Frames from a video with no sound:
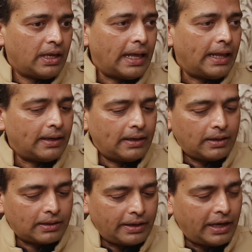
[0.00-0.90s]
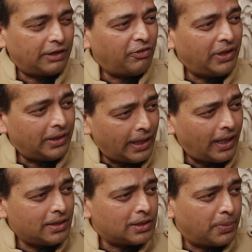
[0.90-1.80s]
And connectivity
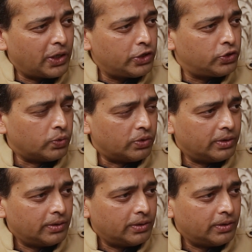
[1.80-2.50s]
there is a big issue.